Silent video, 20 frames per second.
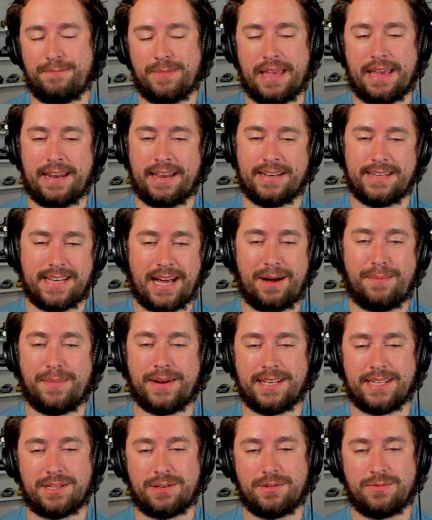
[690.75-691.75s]
and a
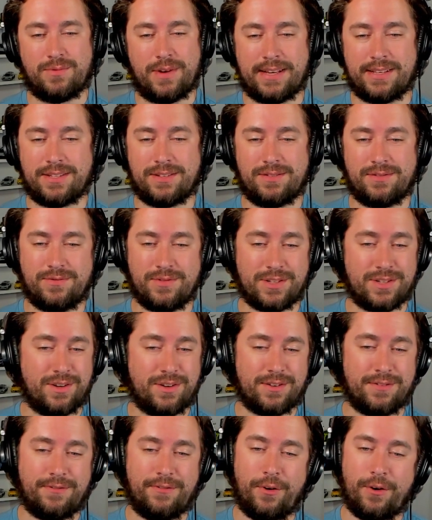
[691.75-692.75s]
dominant race
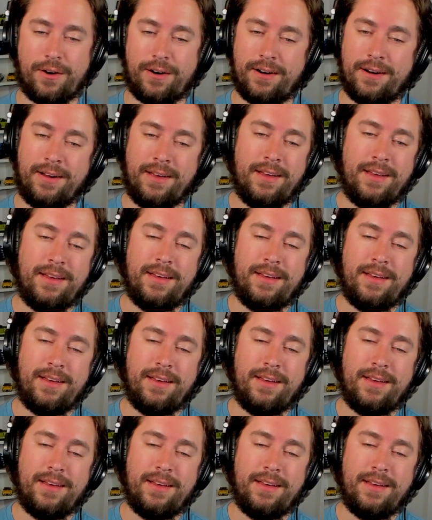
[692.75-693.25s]
result for